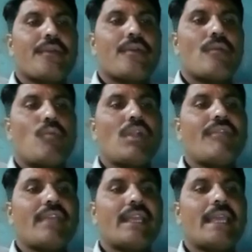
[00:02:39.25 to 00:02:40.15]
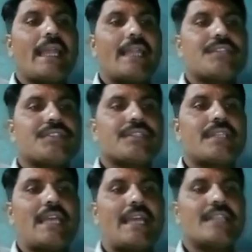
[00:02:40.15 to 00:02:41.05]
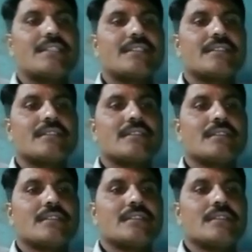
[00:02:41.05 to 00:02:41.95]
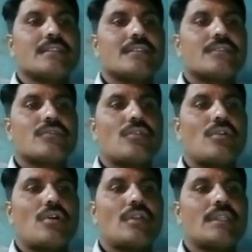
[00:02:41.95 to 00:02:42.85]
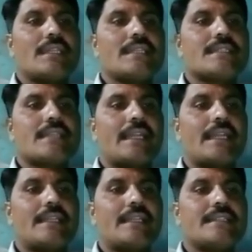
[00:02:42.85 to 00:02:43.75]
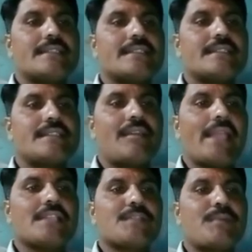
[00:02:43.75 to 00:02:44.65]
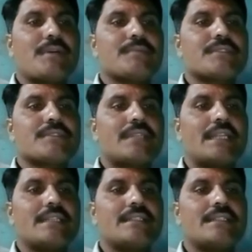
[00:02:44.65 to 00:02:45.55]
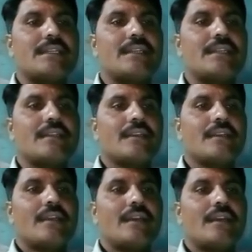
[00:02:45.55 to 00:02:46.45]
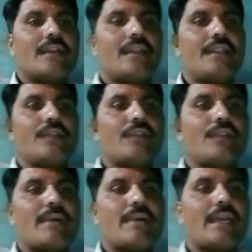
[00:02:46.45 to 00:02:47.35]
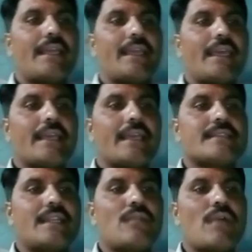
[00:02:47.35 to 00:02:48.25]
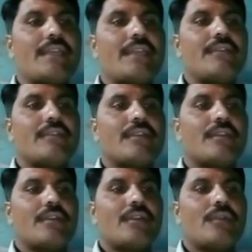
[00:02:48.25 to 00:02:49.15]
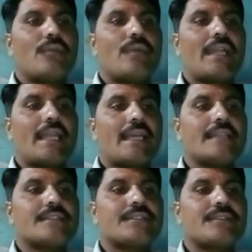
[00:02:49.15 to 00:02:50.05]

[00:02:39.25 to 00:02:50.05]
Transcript: what we get that, so on this side this is the male sperms, that is the denoted by X and Y, whereas